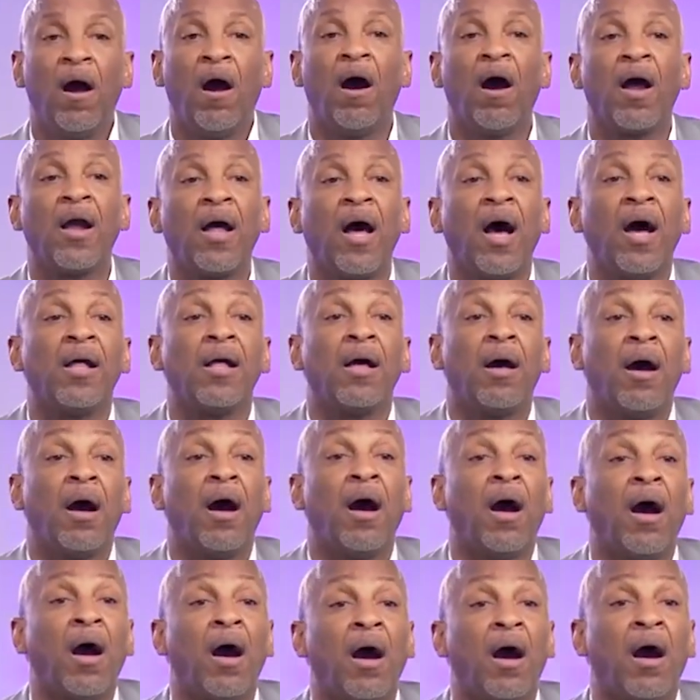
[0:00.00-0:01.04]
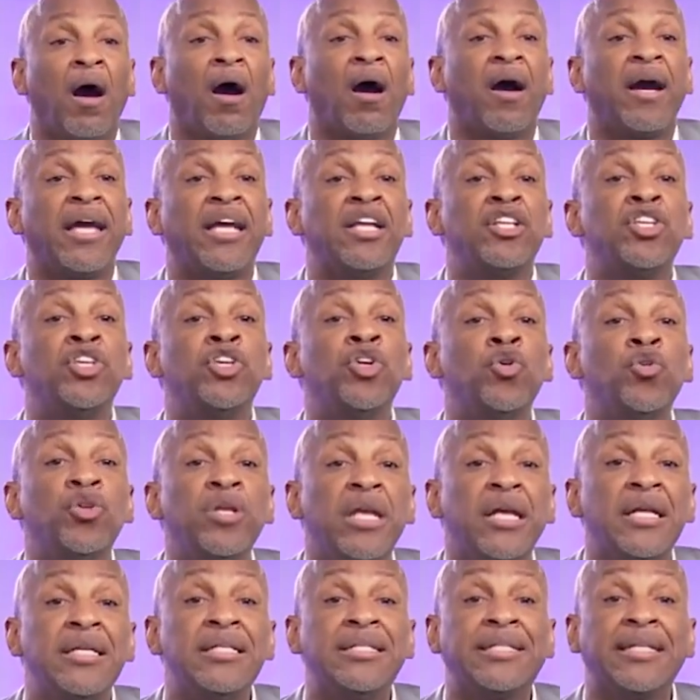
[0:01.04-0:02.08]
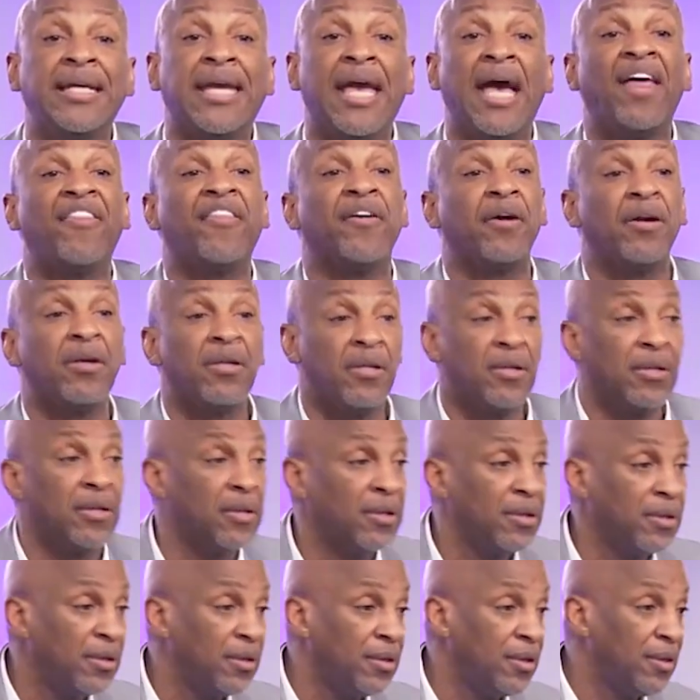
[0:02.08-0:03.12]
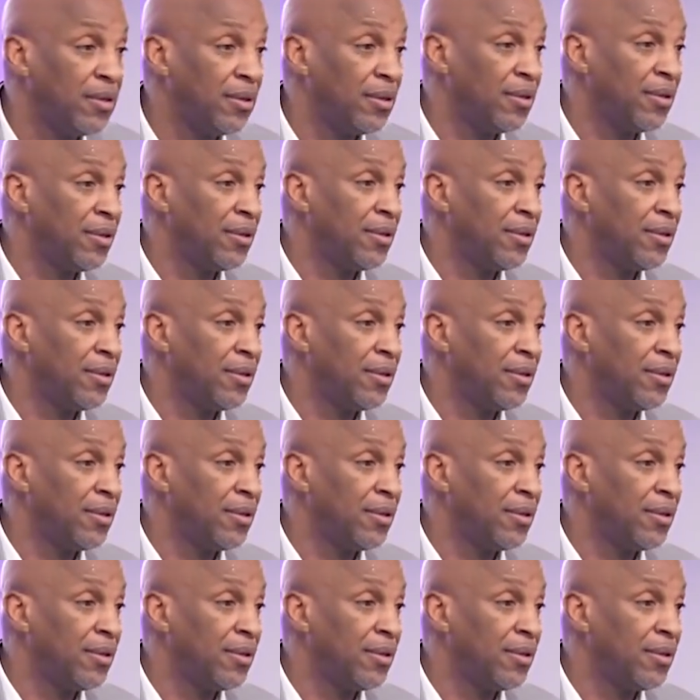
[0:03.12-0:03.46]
are in union together. Amen.